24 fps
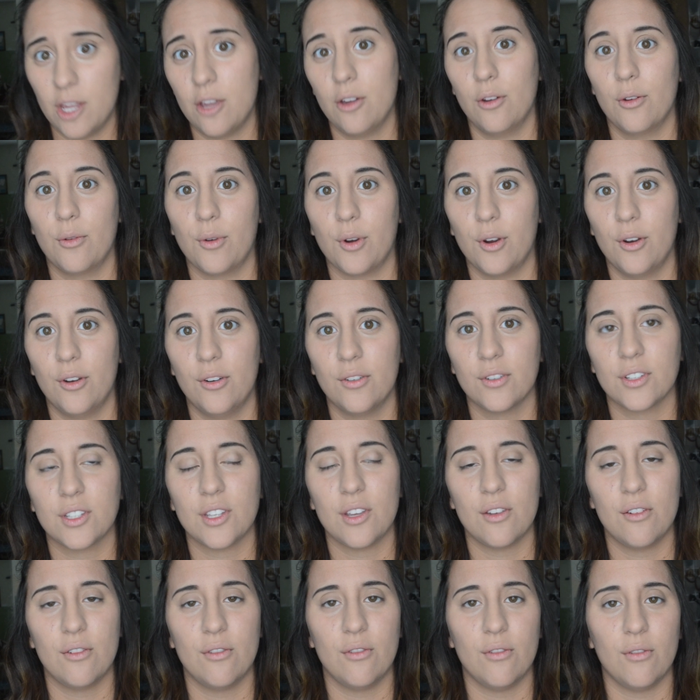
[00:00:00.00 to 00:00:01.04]
gurus
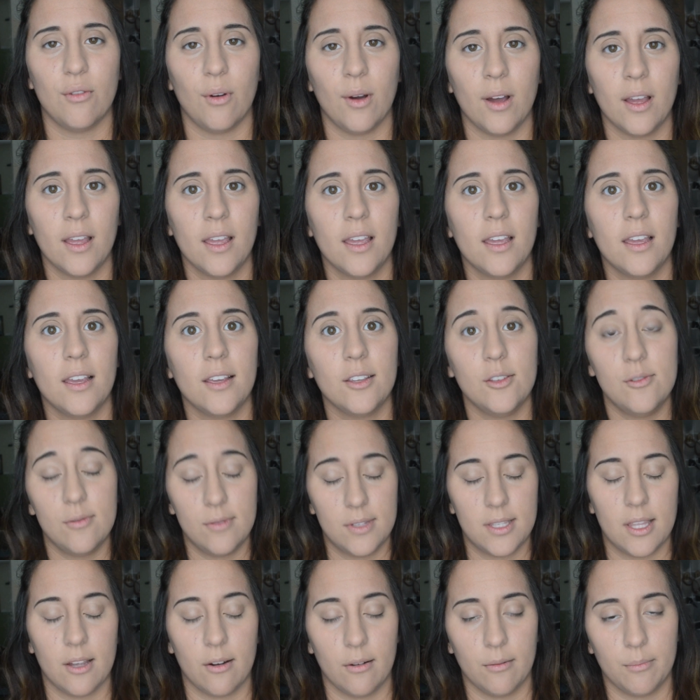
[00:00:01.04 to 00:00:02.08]
who
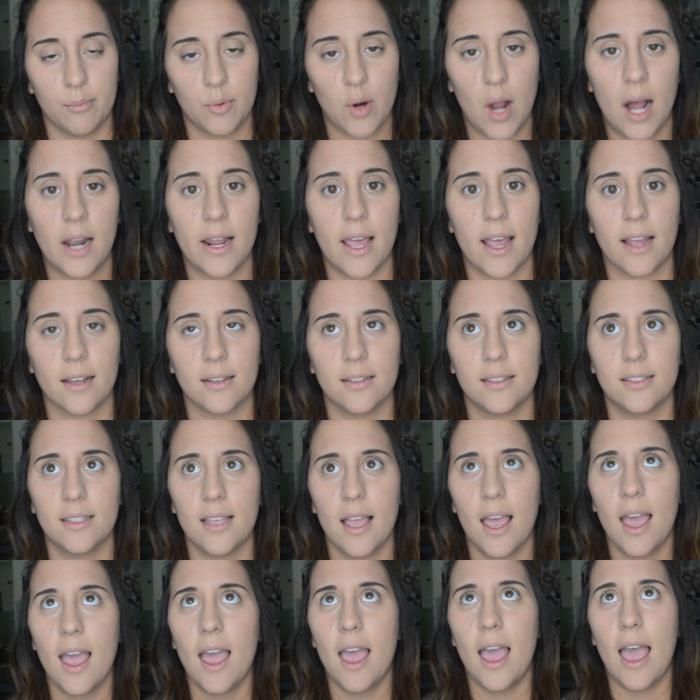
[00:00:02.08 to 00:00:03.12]
use their
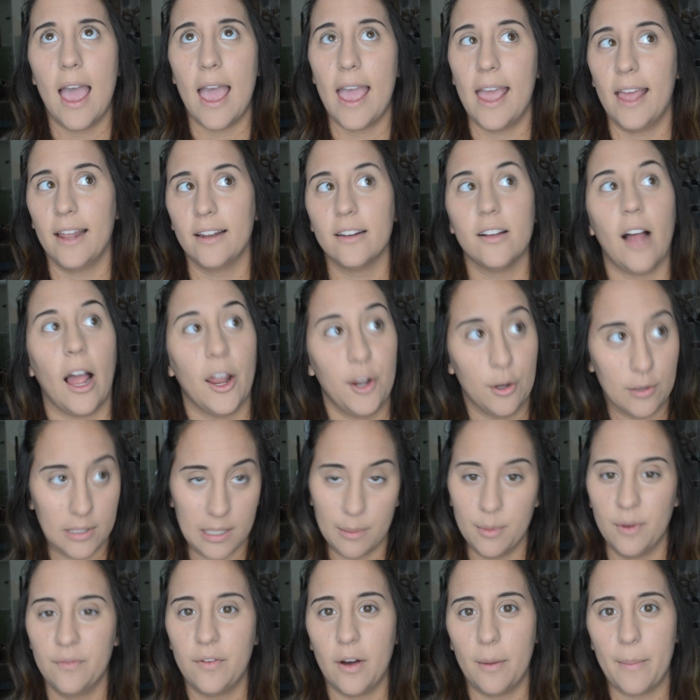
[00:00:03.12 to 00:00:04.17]
products. And I know
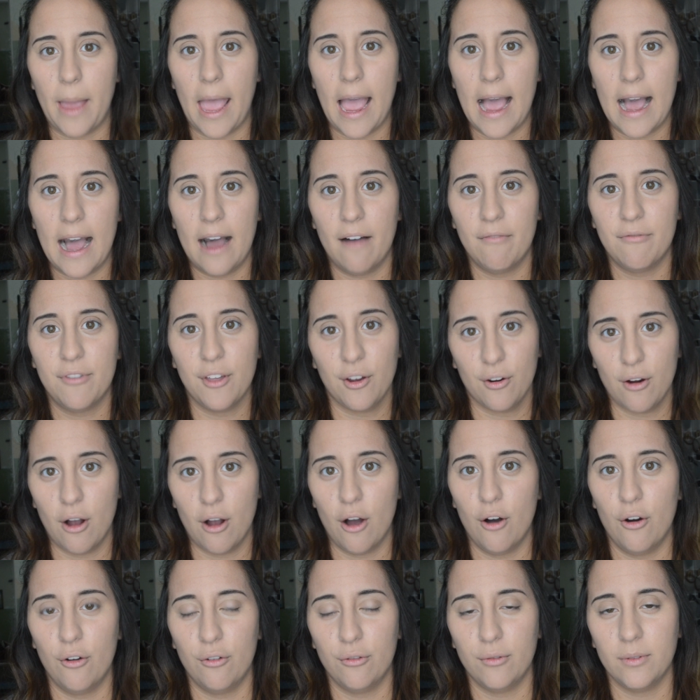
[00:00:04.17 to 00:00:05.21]
some of them have their
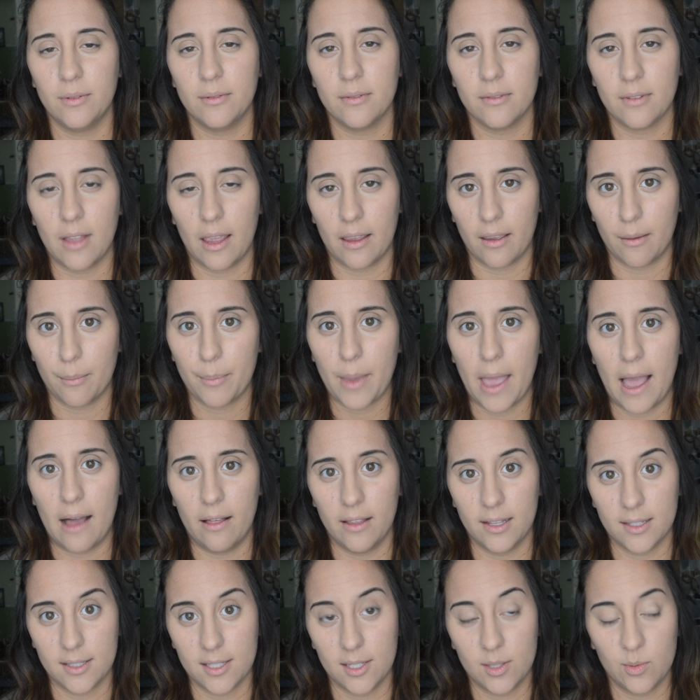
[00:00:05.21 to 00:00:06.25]
own like
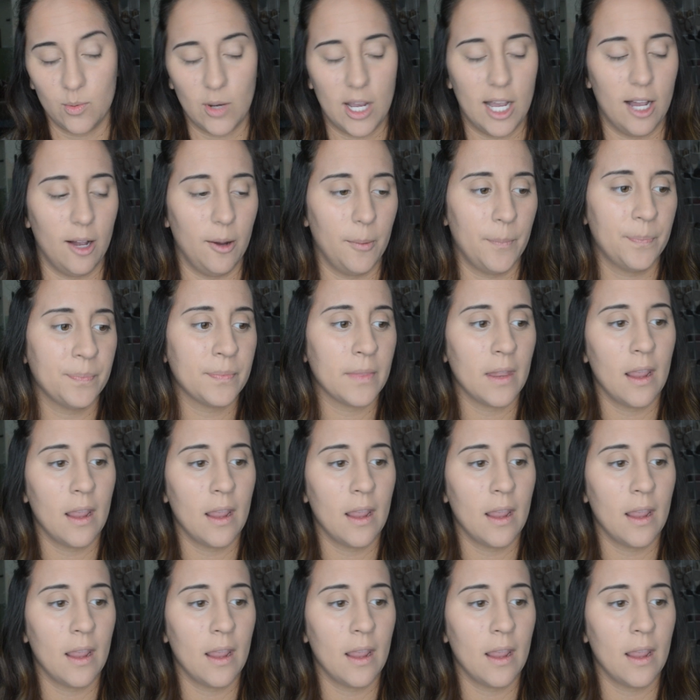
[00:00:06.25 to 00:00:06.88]
palettes as well.